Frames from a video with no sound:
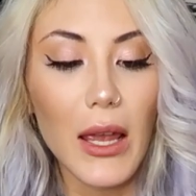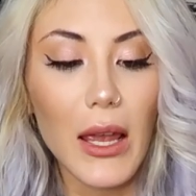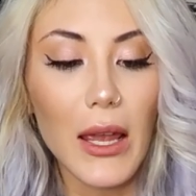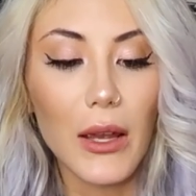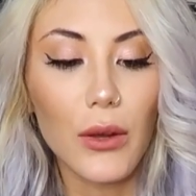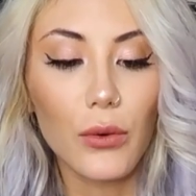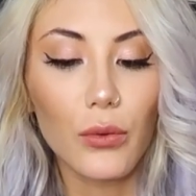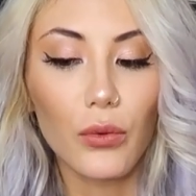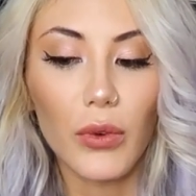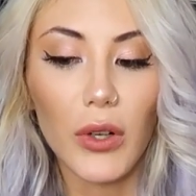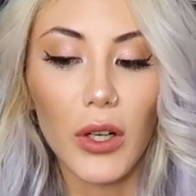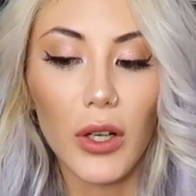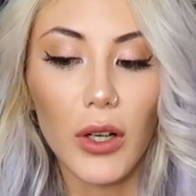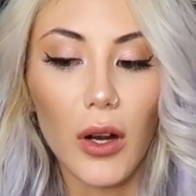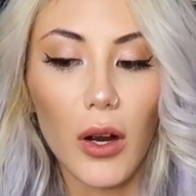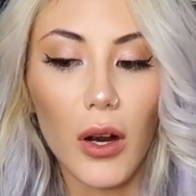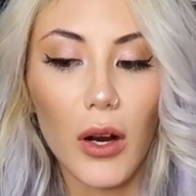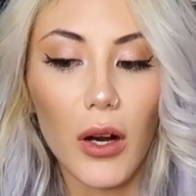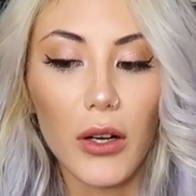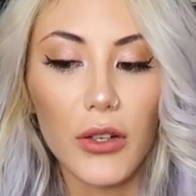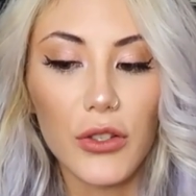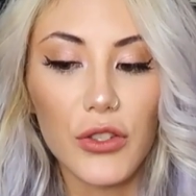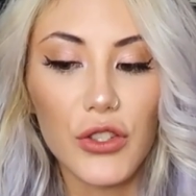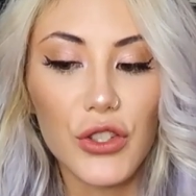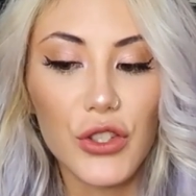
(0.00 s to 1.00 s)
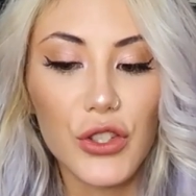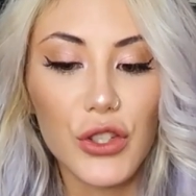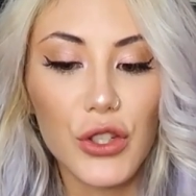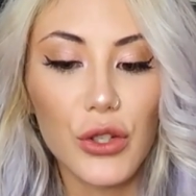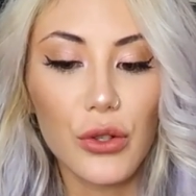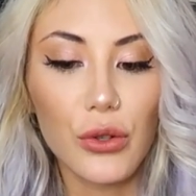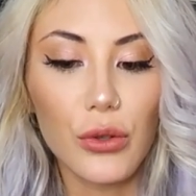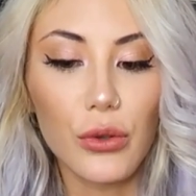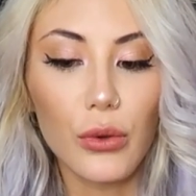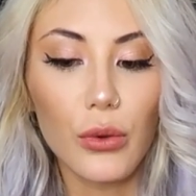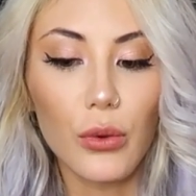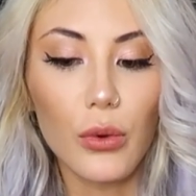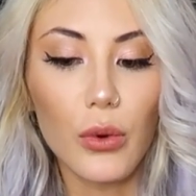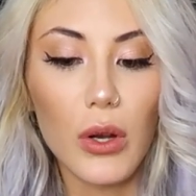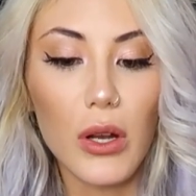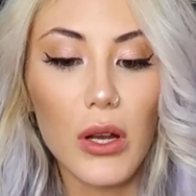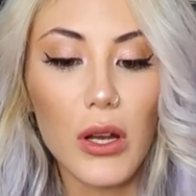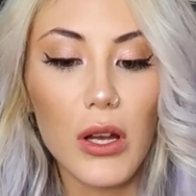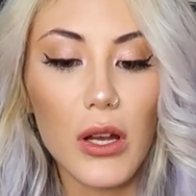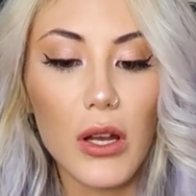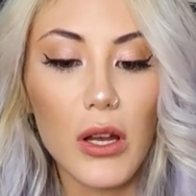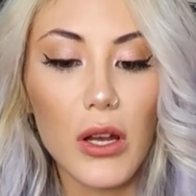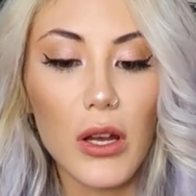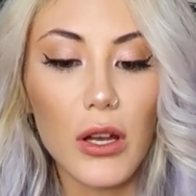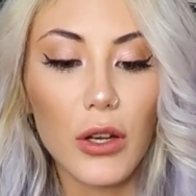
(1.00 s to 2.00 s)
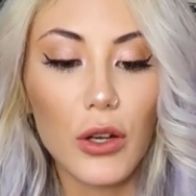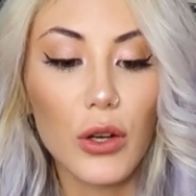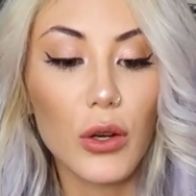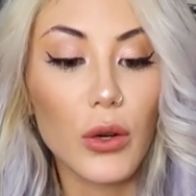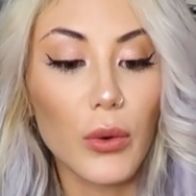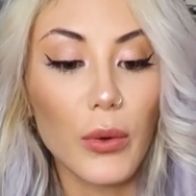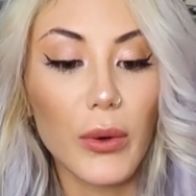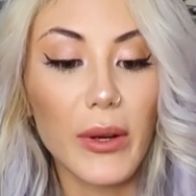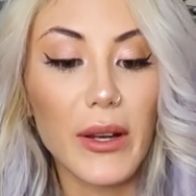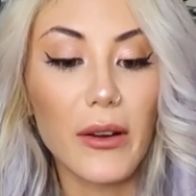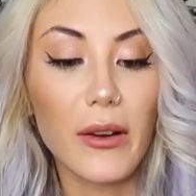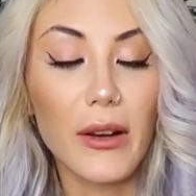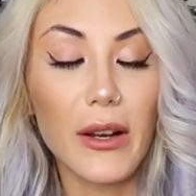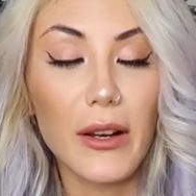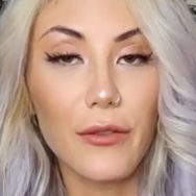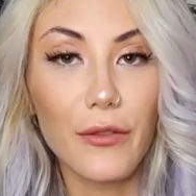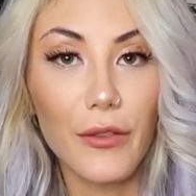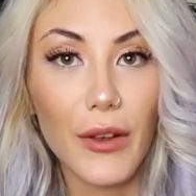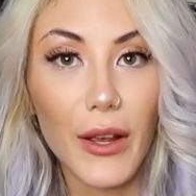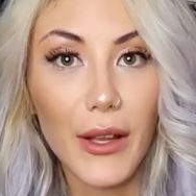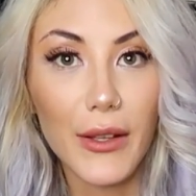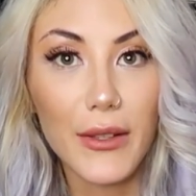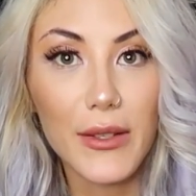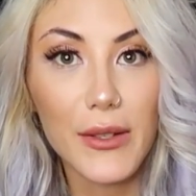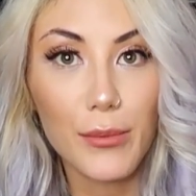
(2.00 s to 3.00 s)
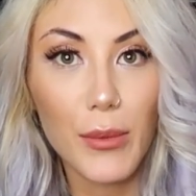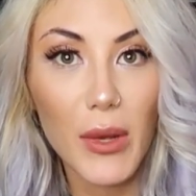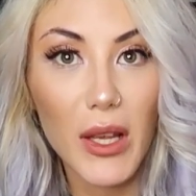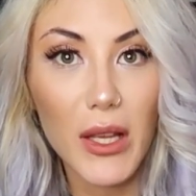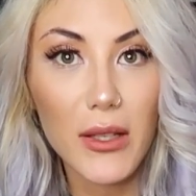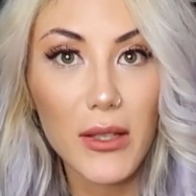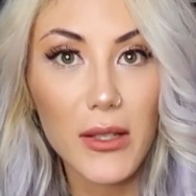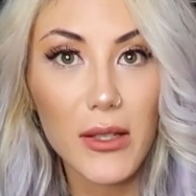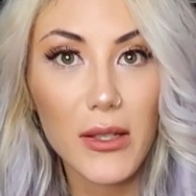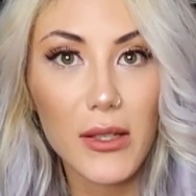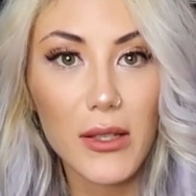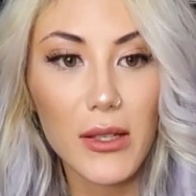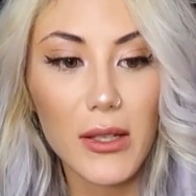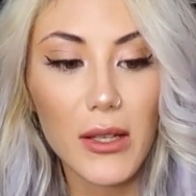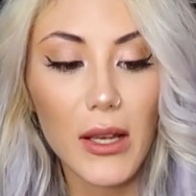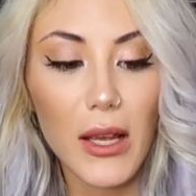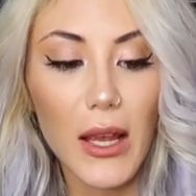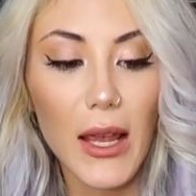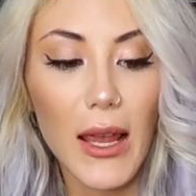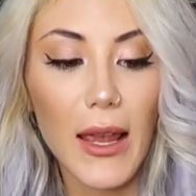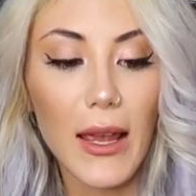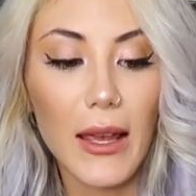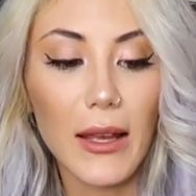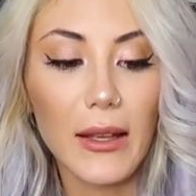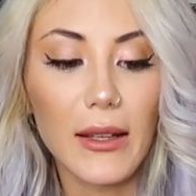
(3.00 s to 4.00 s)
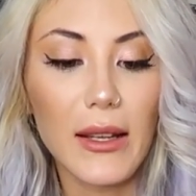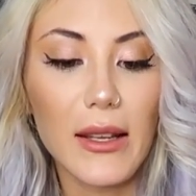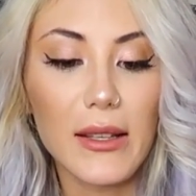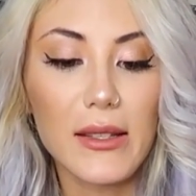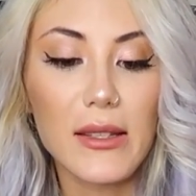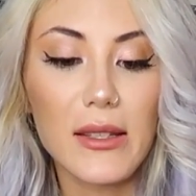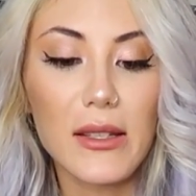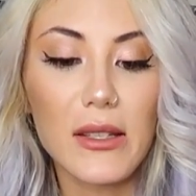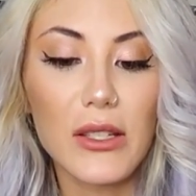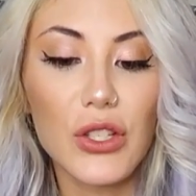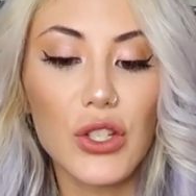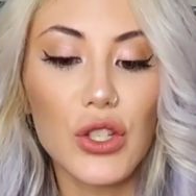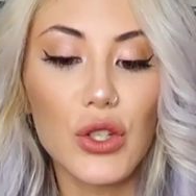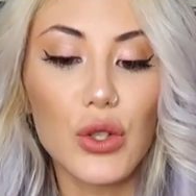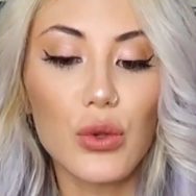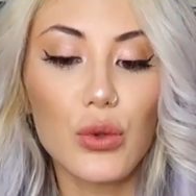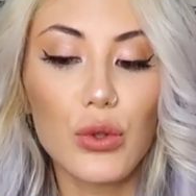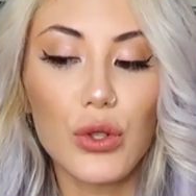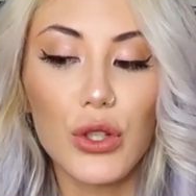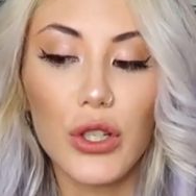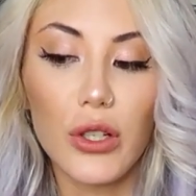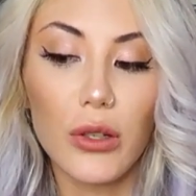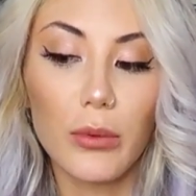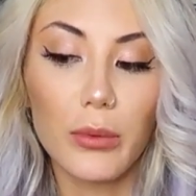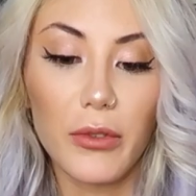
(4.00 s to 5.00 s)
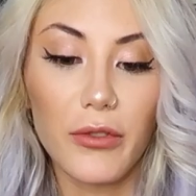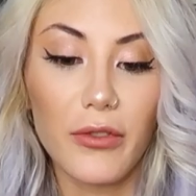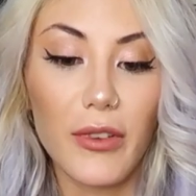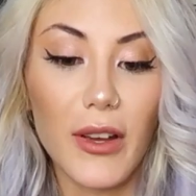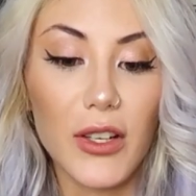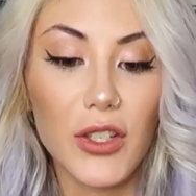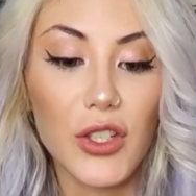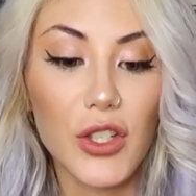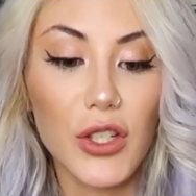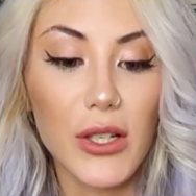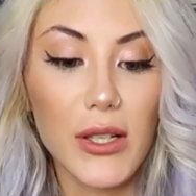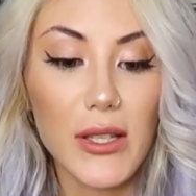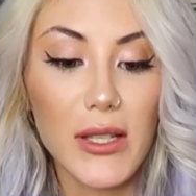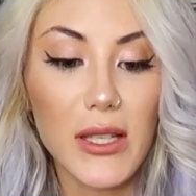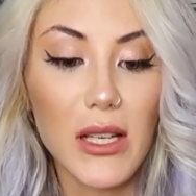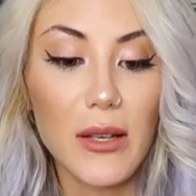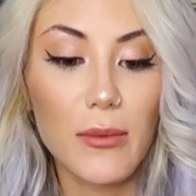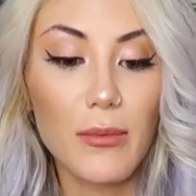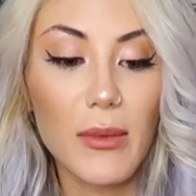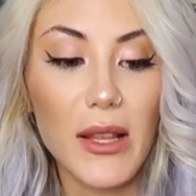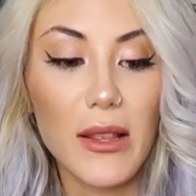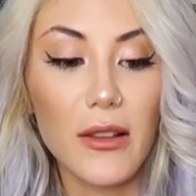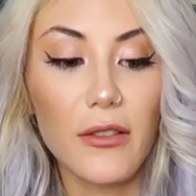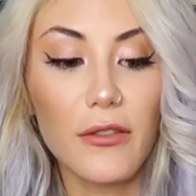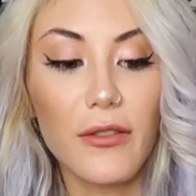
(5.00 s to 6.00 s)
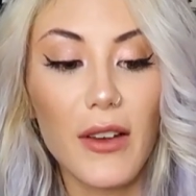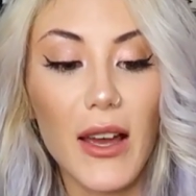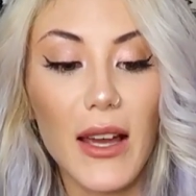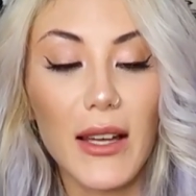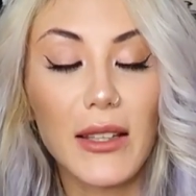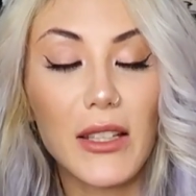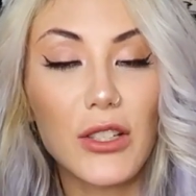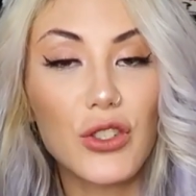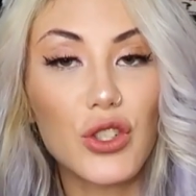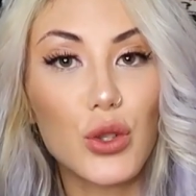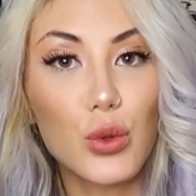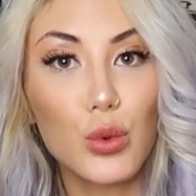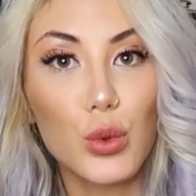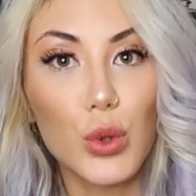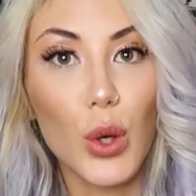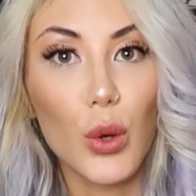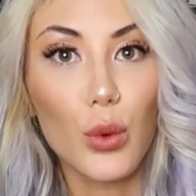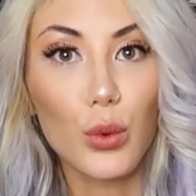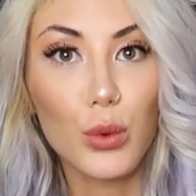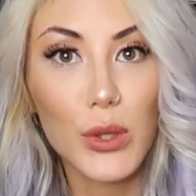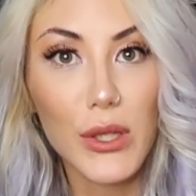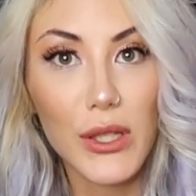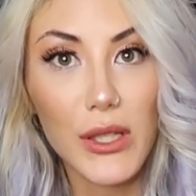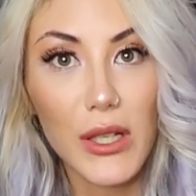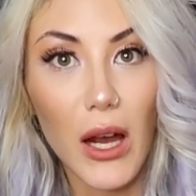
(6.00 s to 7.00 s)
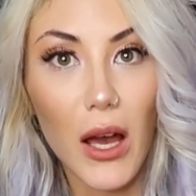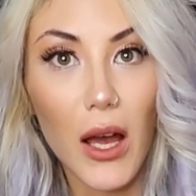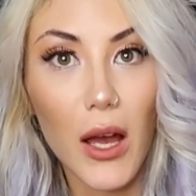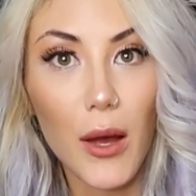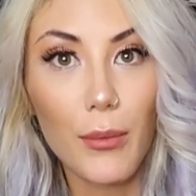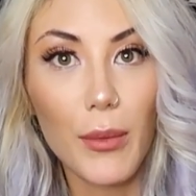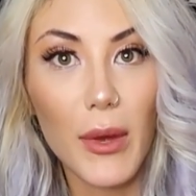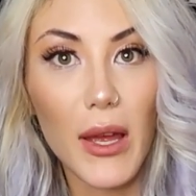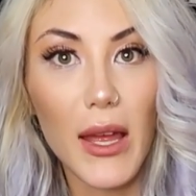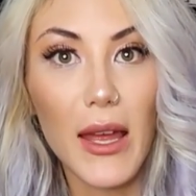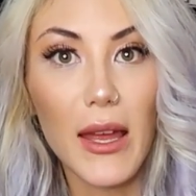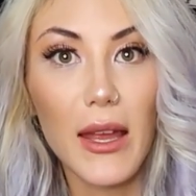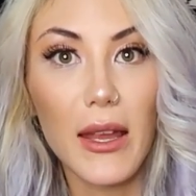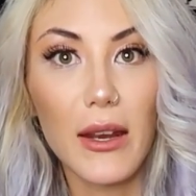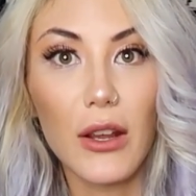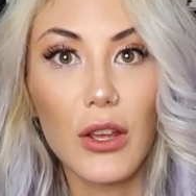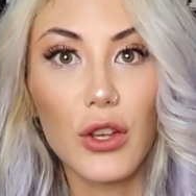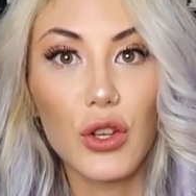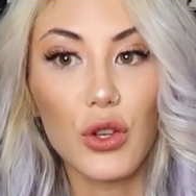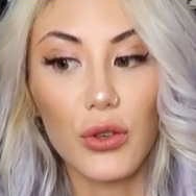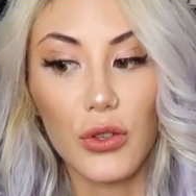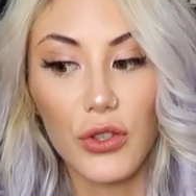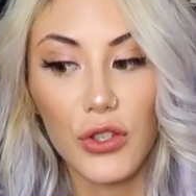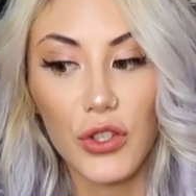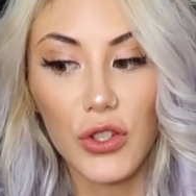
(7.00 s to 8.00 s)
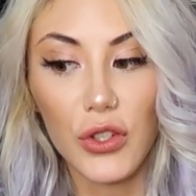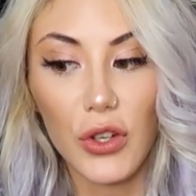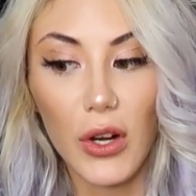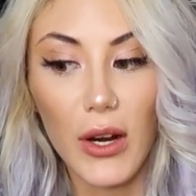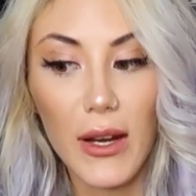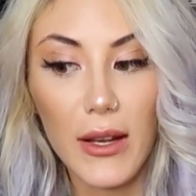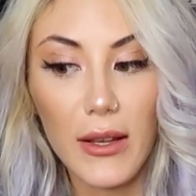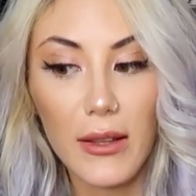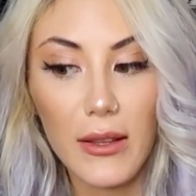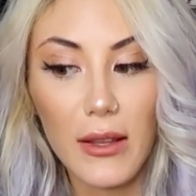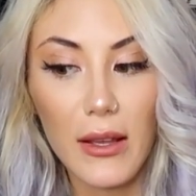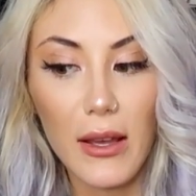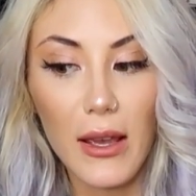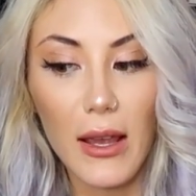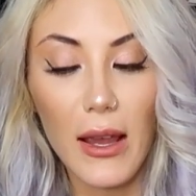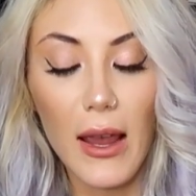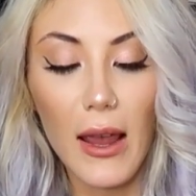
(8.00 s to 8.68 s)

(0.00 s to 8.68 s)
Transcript: in regards to career advancements and that's is due to your perfectionism and the fact that you don't stop and your strength.